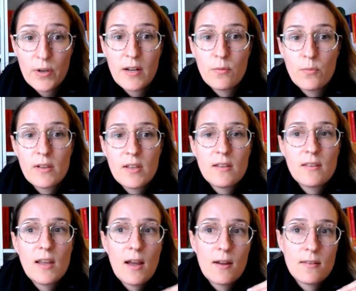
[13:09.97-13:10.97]
And really,
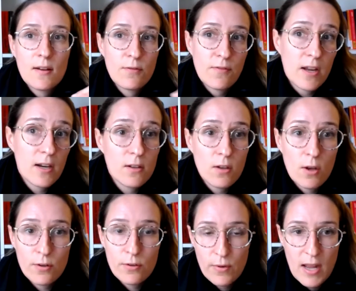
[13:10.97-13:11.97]
they're fighting
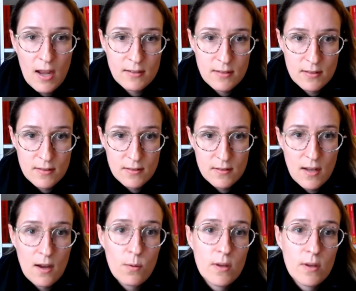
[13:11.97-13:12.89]
along three axes now.